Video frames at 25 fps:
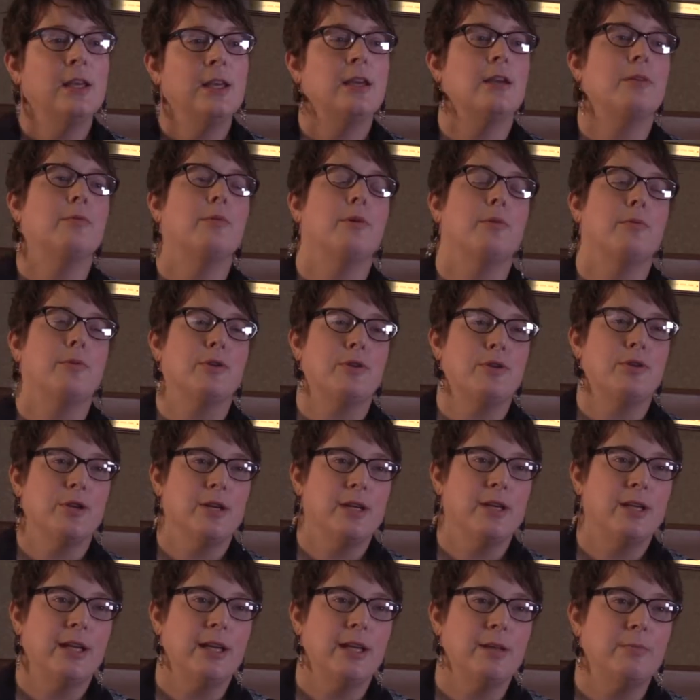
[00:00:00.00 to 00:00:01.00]
And what we're
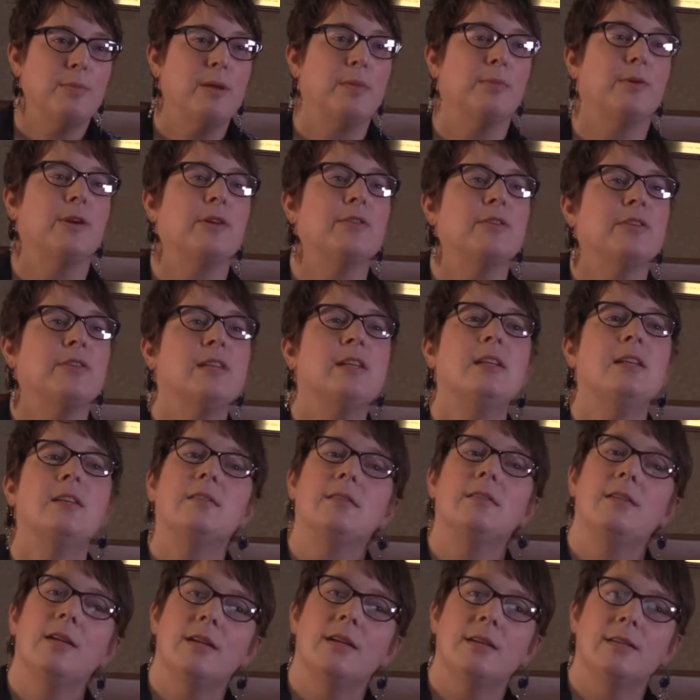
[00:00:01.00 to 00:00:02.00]
trying to get people to understand
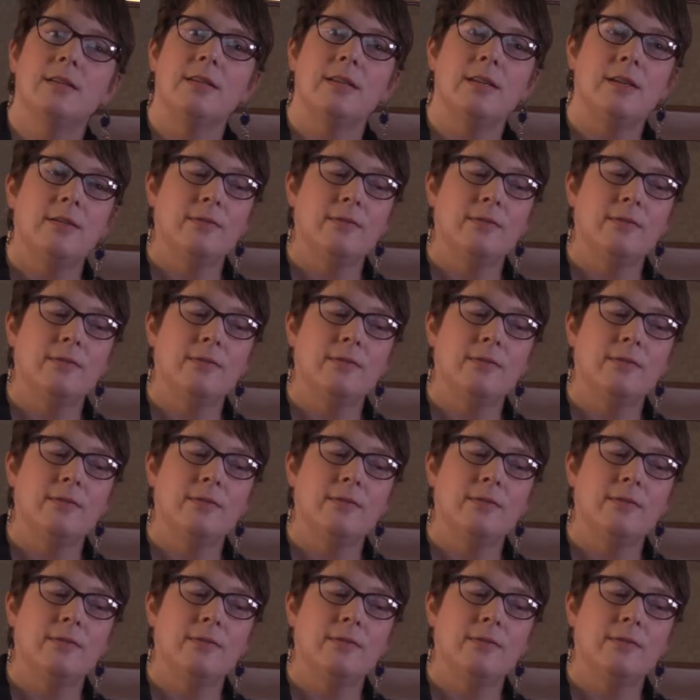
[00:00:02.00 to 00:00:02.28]
is yes,